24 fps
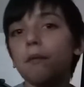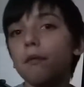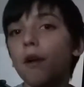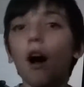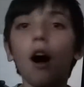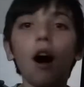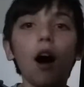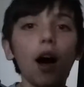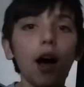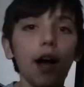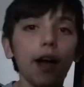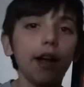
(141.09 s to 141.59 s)

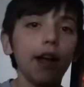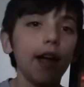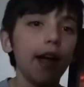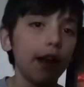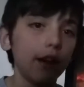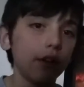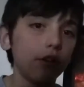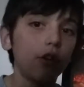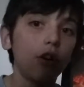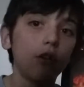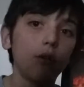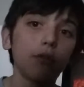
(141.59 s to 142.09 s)
I,
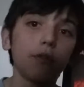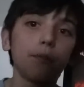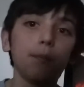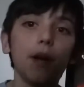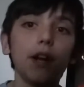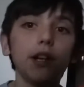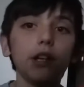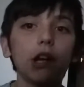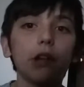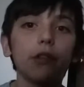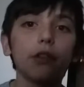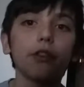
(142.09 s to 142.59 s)
and along with
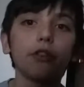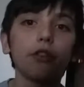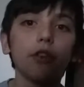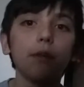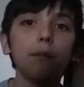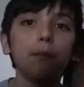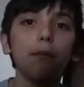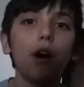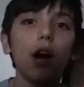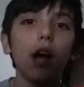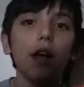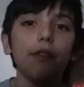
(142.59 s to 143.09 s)
many others,
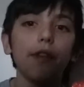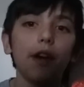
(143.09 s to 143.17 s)
admire